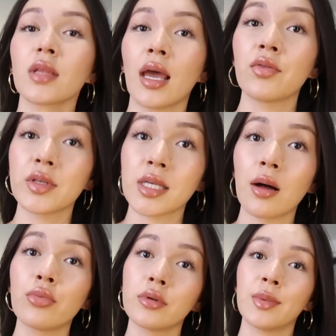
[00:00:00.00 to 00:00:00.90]
And this
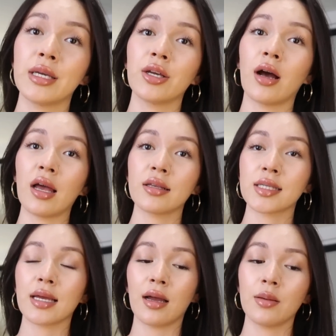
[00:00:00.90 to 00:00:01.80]
humbled me, you guys.
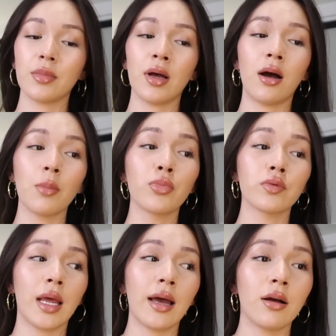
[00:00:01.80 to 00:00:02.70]
Like, I'm humble
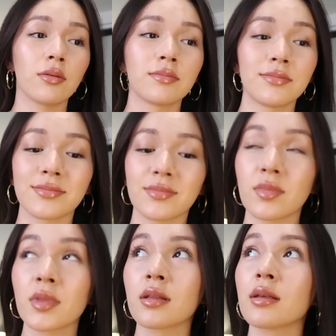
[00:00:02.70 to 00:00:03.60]
now.
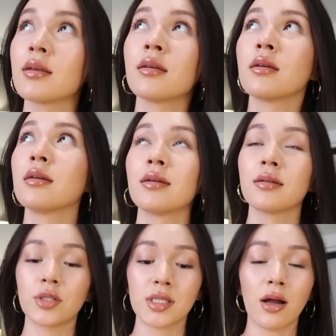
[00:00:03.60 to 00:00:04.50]

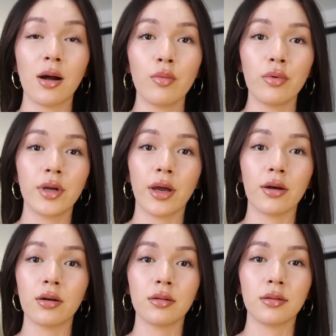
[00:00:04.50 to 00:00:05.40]
Just a humble
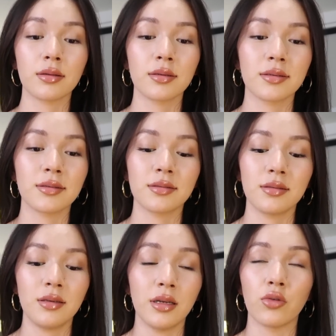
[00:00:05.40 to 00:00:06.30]
girl
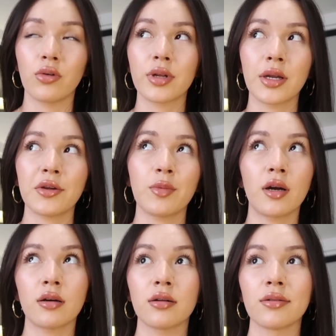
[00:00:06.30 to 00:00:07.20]
in an ordinary
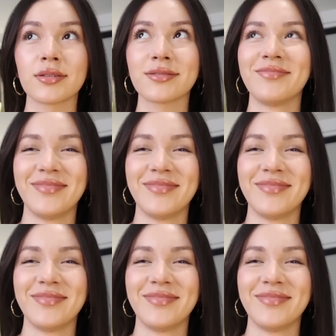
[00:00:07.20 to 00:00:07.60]
world.